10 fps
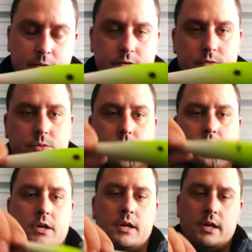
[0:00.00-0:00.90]
favorite one,
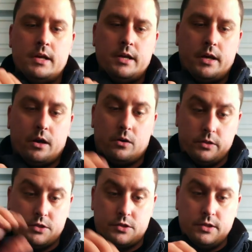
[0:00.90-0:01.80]
uh, or
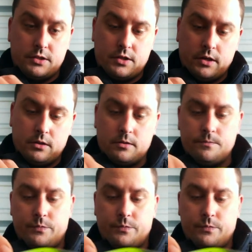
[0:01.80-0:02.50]
this this color.